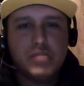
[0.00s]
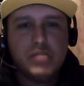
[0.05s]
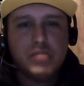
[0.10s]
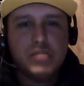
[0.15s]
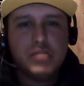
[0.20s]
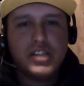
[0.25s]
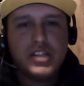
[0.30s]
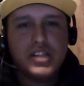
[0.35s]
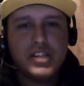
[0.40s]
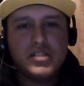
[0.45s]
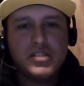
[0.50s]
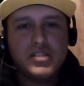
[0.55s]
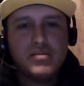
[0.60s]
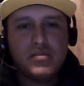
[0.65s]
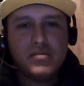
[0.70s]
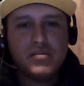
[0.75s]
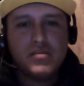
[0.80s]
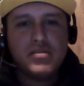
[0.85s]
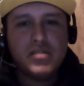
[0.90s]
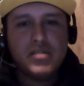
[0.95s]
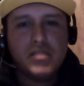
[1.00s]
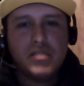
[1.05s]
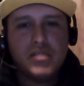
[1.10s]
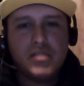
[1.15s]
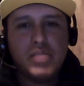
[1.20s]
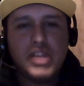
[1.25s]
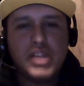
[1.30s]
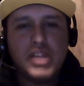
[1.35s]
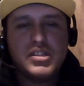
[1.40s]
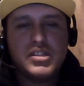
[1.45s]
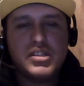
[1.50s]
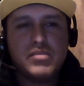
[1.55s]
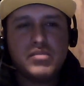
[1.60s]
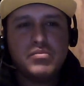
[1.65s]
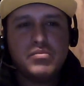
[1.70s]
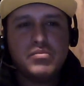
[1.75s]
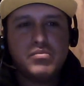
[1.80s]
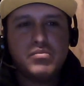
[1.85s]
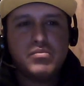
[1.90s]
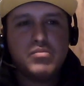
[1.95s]
playing they played
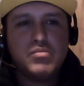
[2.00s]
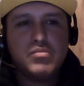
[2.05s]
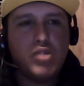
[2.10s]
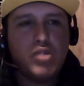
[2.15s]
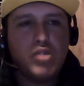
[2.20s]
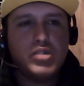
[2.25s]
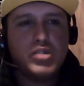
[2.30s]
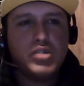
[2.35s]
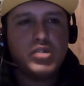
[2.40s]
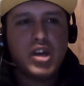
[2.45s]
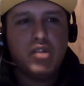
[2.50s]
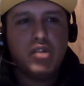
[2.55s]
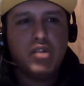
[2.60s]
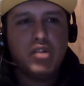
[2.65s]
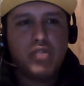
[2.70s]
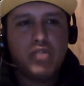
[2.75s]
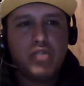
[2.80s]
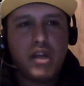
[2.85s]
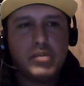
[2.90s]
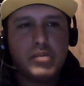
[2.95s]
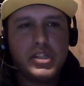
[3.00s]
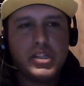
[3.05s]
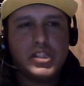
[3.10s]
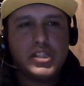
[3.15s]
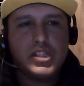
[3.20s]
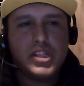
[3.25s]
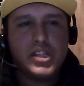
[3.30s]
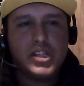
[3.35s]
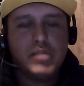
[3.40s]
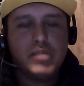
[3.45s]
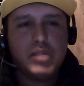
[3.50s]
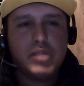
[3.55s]
some hot and cold rugby this year,